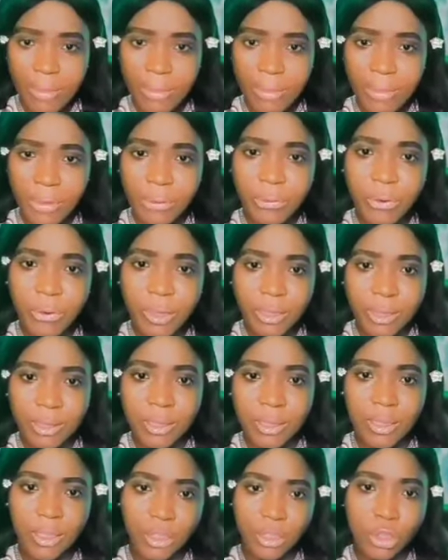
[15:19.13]
The fourth
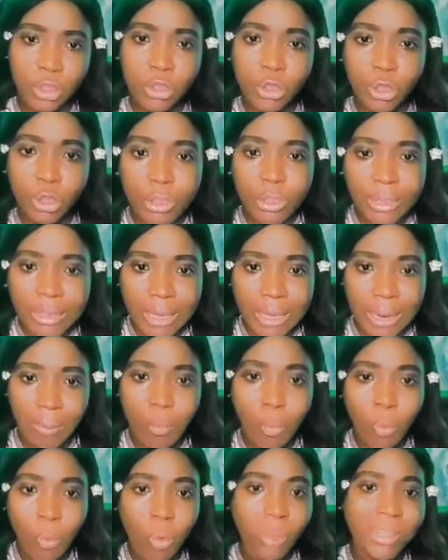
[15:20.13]
thing is show
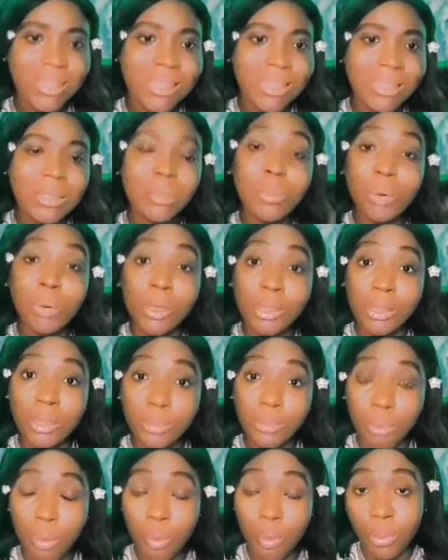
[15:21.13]
them what is
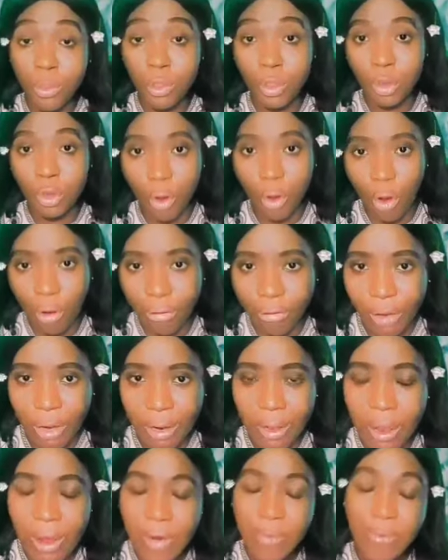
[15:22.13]
possible with your offer.
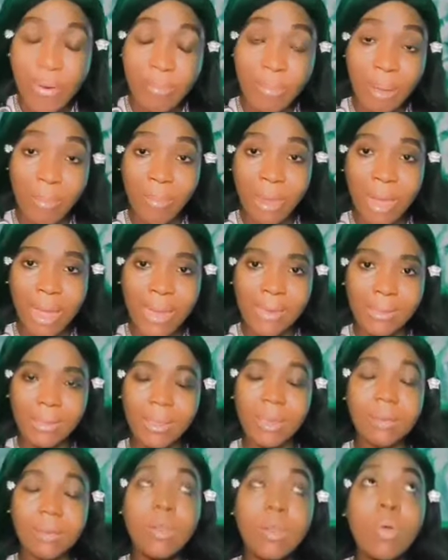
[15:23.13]
Remember, I
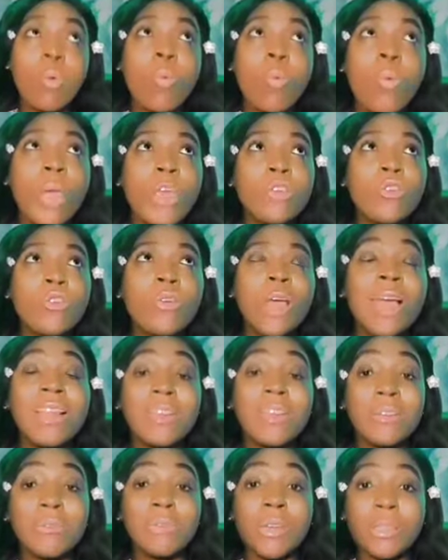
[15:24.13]
said when you
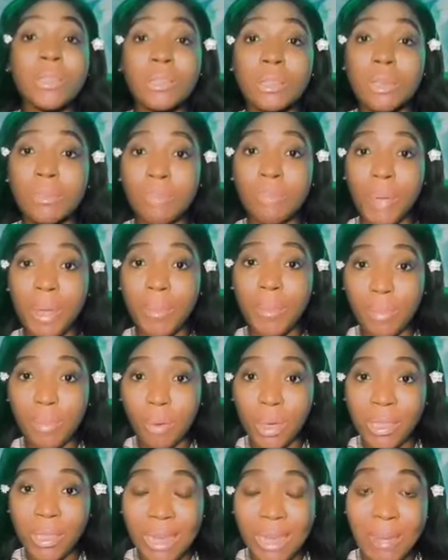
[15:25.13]
elevate the pain
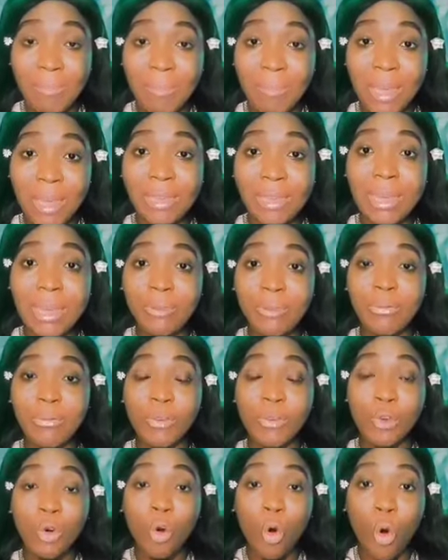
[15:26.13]
points and make them
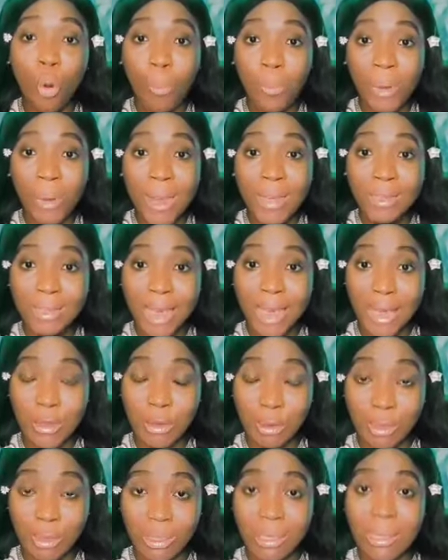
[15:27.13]
feel hopeless
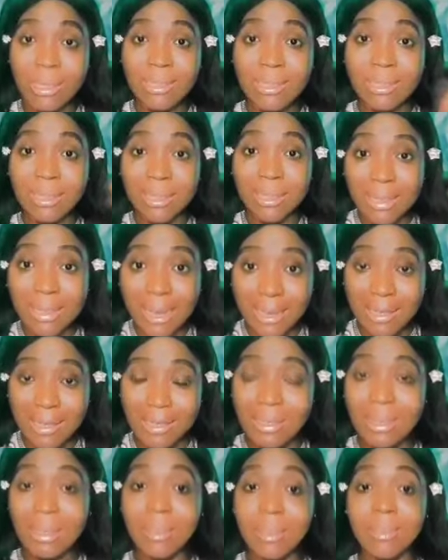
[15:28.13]
and useless, the next
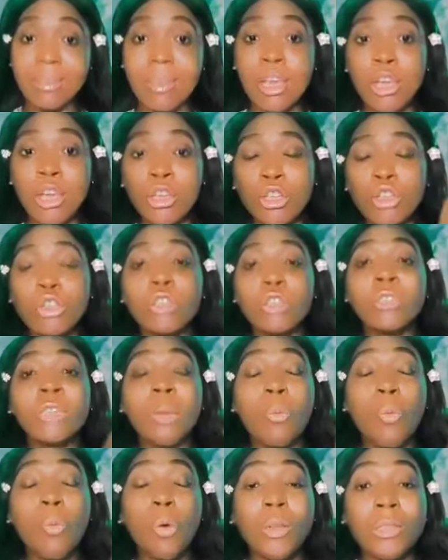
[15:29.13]
thing is show
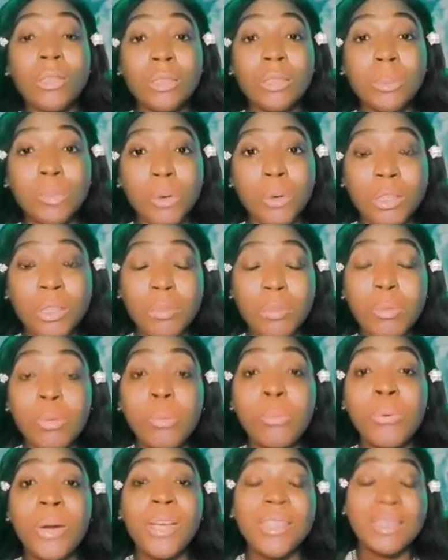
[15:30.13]
them what is possible.
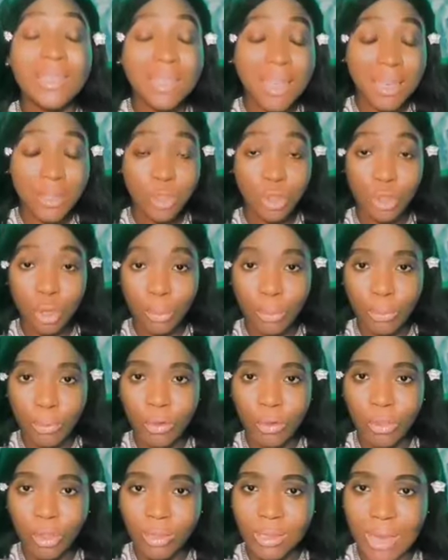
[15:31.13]
Present your
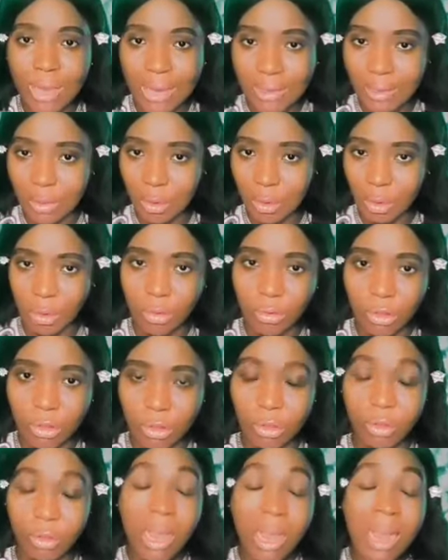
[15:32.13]
product as a
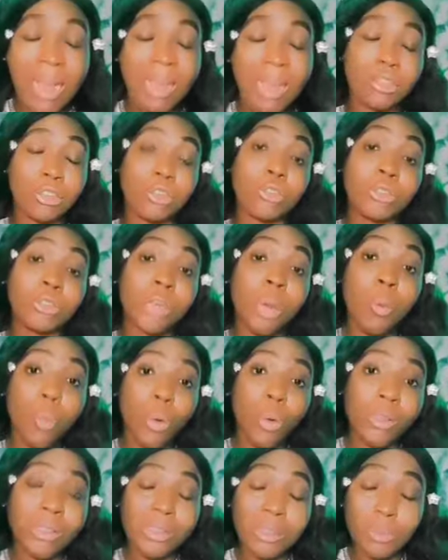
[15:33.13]
solution and show them
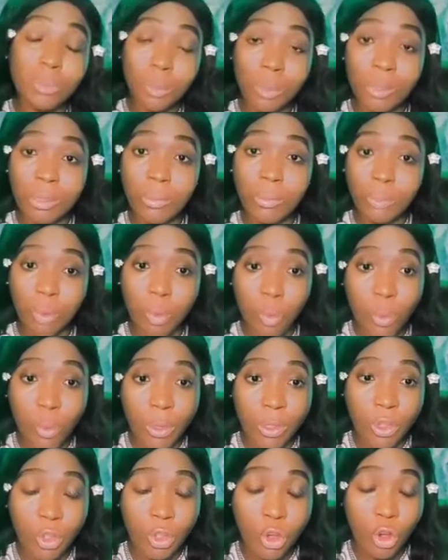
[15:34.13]
what is possible
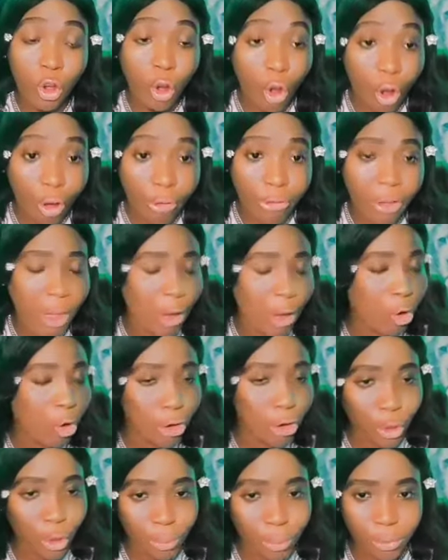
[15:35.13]
with your offer or
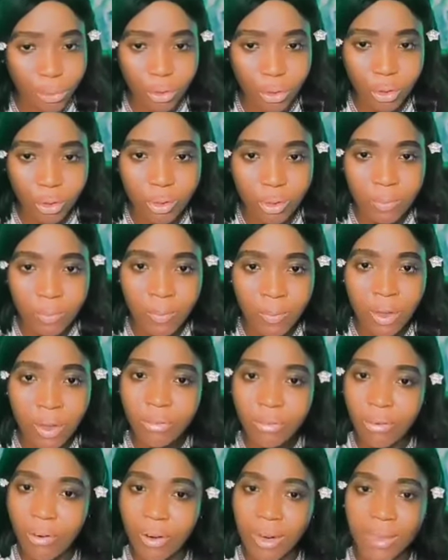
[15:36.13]
your product.
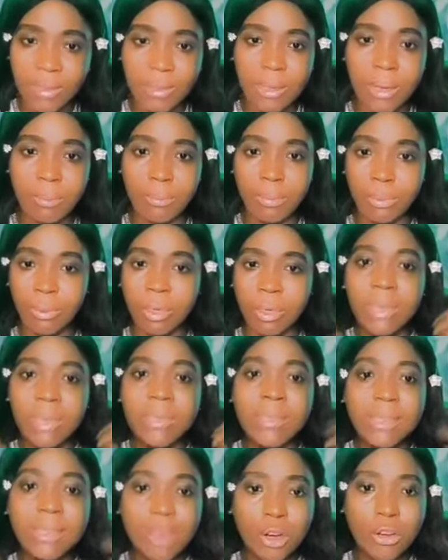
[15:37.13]
For example,
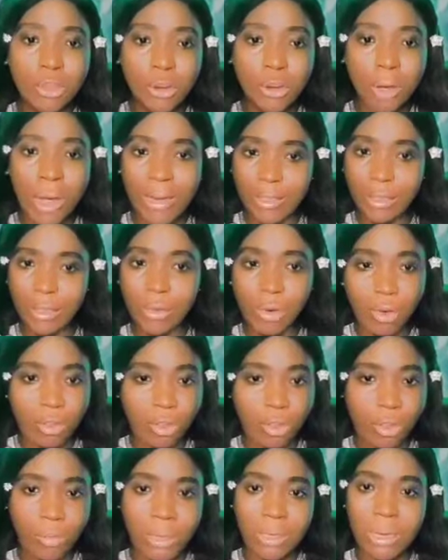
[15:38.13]
tell your ideal
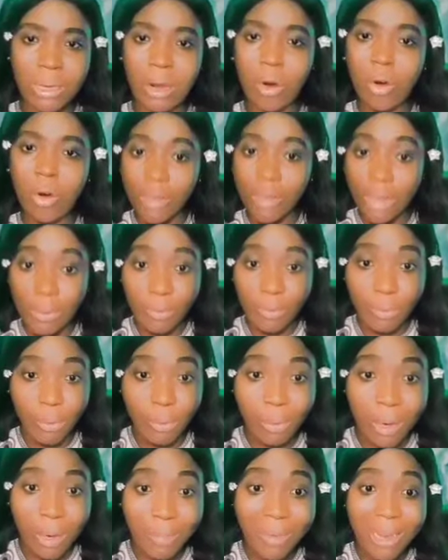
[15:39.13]
customer that all the
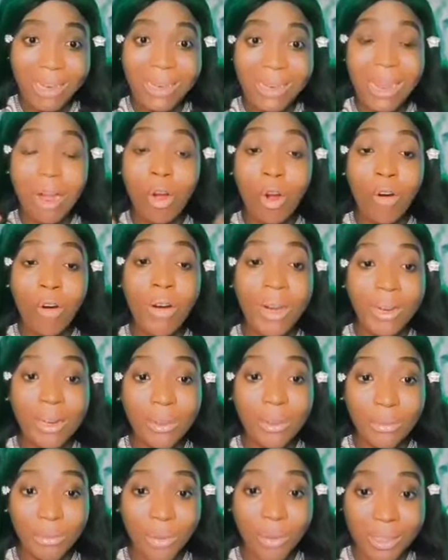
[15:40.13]
problem that they are
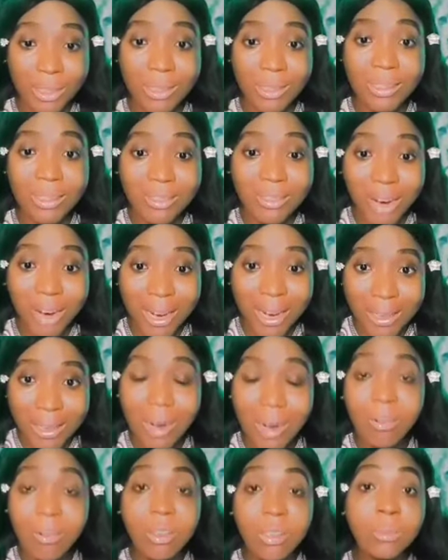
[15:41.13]
currently facing right
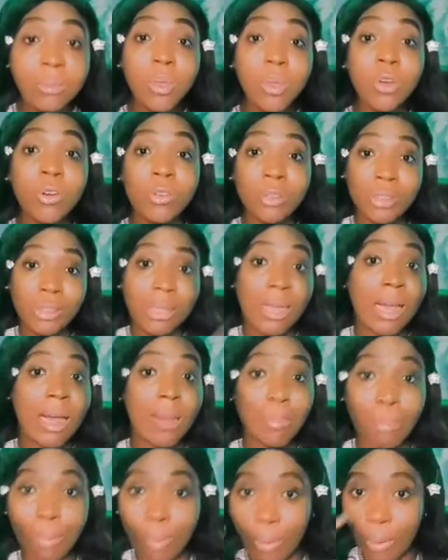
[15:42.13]
now is because they
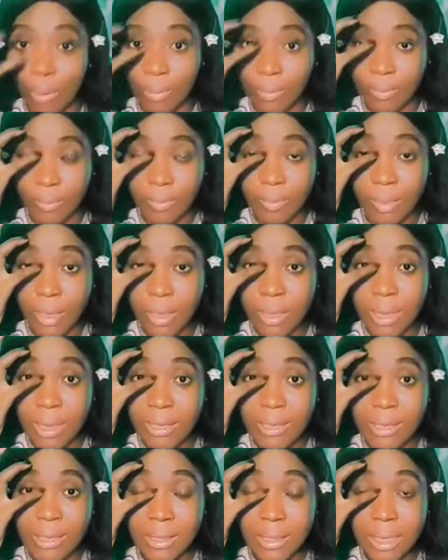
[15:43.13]
are poor.
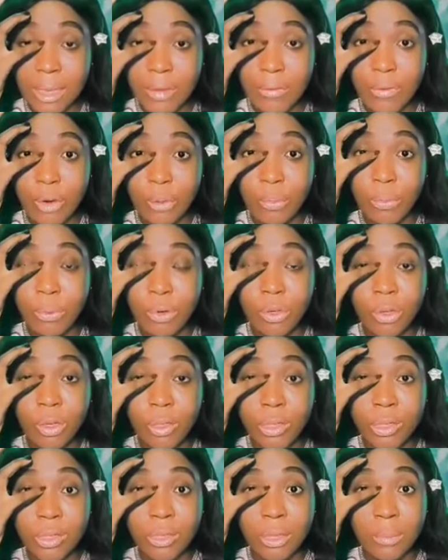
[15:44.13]
That is, if your
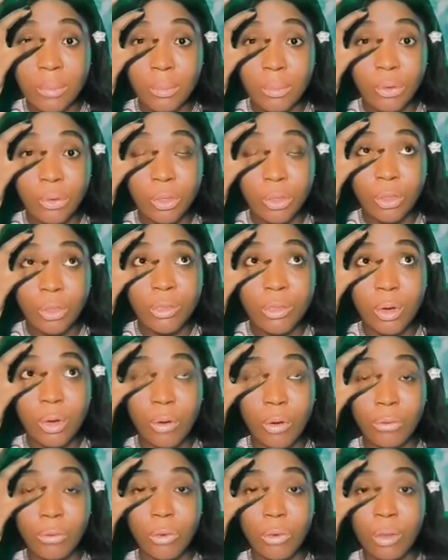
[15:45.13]
product is a product of